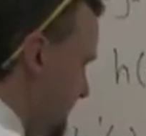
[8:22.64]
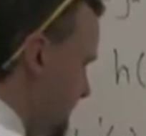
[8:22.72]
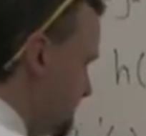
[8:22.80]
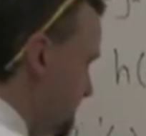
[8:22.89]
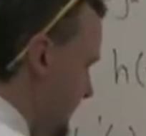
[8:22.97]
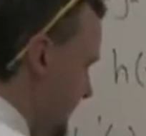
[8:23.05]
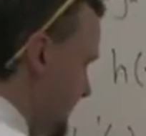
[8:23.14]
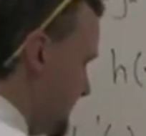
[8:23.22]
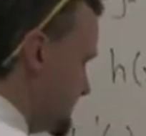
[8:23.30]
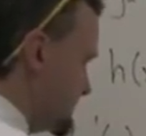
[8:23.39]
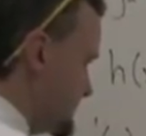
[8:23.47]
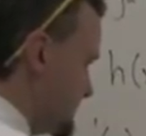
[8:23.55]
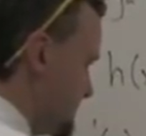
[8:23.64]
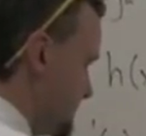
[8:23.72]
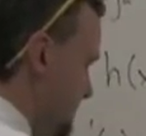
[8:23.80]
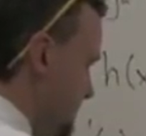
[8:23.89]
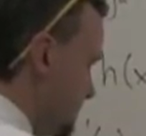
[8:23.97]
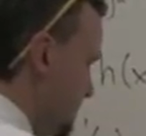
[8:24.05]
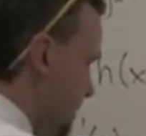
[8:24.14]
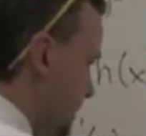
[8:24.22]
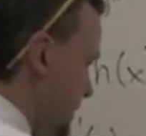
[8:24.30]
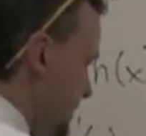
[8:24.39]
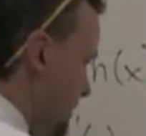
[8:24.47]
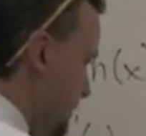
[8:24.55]
minus
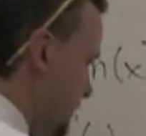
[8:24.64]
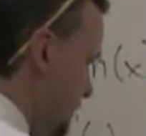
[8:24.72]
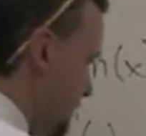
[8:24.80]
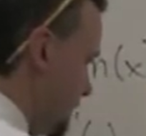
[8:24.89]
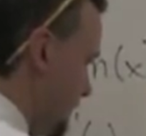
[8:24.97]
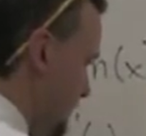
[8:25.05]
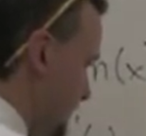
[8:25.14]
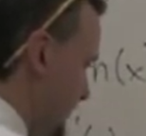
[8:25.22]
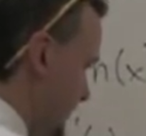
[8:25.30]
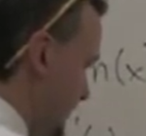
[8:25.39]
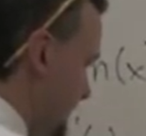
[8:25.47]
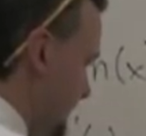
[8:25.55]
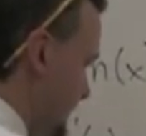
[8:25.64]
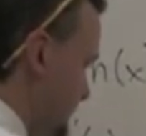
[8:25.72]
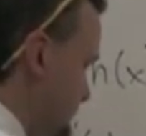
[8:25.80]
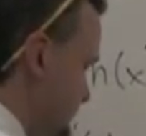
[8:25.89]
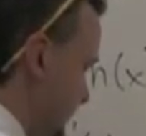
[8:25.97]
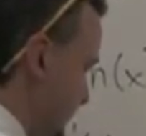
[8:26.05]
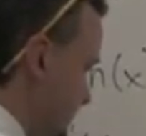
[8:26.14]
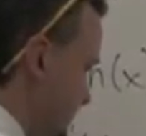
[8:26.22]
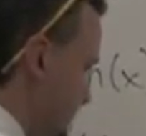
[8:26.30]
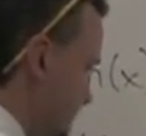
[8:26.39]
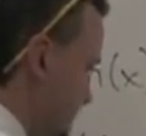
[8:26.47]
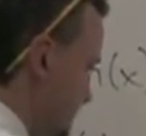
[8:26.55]
1 over ln
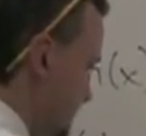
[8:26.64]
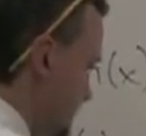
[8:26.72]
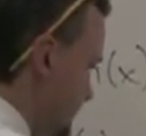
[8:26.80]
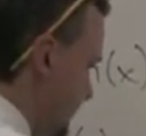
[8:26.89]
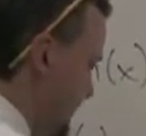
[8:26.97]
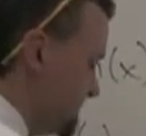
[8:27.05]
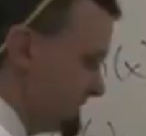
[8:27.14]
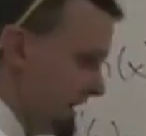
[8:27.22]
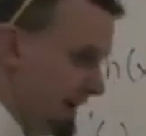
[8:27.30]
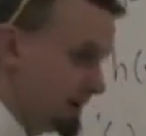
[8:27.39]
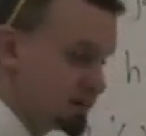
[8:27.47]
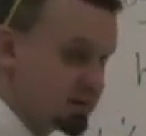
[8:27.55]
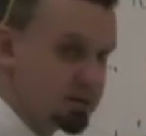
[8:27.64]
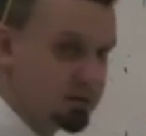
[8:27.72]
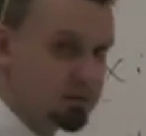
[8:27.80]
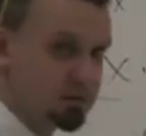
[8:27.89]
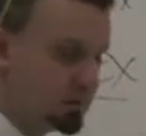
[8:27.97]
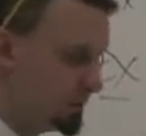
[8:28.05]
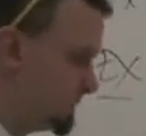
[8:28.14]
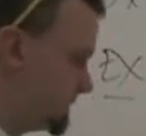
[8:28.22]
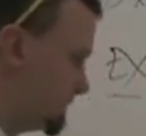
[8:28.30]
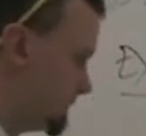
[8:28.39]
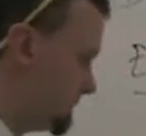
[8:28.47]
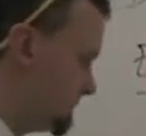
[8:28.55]
10 times x.
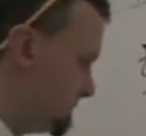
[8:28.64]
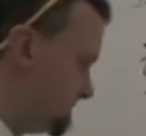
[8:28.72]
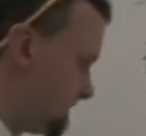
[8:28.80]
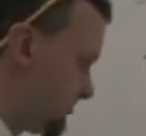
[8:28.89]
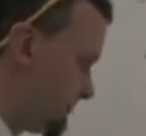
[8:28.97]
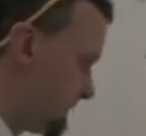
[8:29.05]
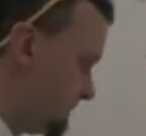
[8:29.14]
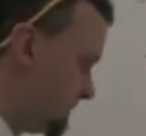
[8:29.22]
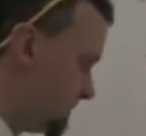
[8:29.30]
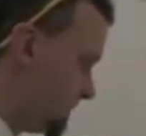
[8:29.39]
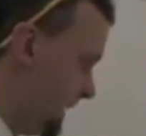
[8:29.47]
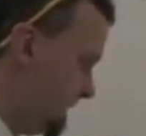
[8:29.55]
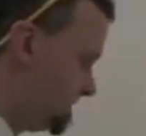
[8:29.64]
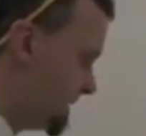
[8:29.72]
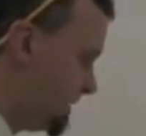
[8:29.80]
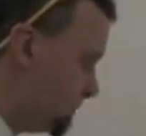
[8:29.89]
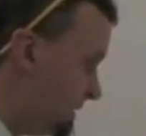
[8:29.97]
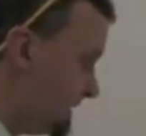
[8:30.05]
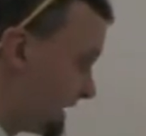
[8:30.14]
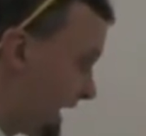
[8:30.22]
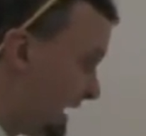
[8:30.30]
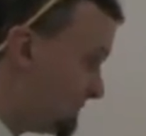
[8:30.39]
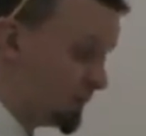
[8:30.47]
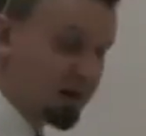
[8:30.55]
Okay? We need a
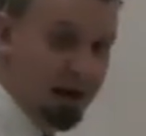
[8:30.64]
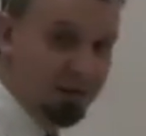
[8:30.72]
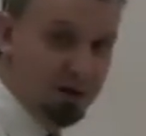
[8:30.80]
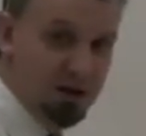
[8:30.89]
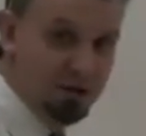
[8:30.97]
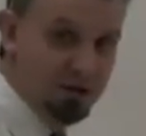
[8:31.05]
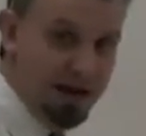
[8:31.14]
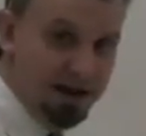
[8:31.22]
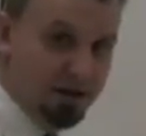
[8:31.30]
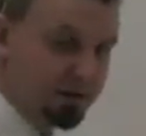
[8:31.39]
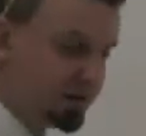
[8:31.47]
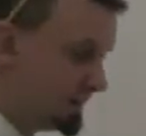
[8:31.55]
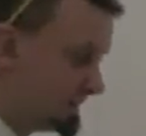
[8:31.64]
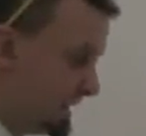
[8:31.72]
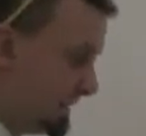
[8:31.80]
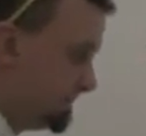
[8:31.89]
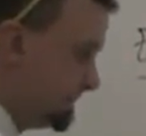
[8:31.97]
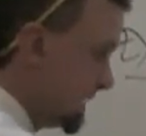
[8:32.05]
common denominator now to clean this up.